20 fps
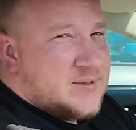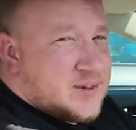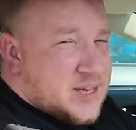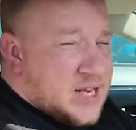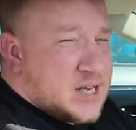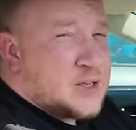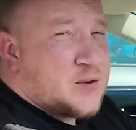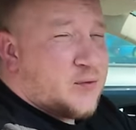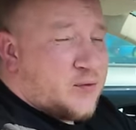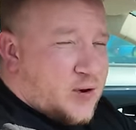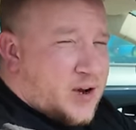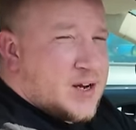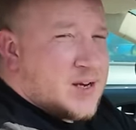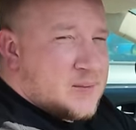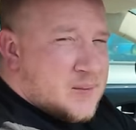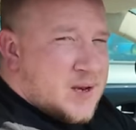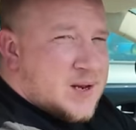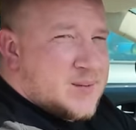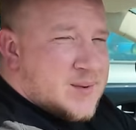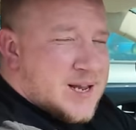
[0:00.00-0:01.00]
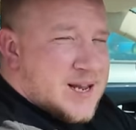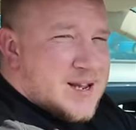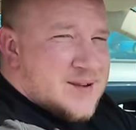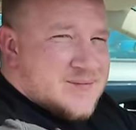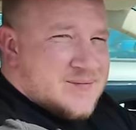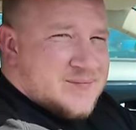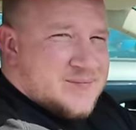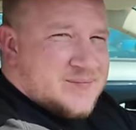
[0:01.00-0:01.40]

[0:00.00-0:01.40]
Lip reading: That's fine by me.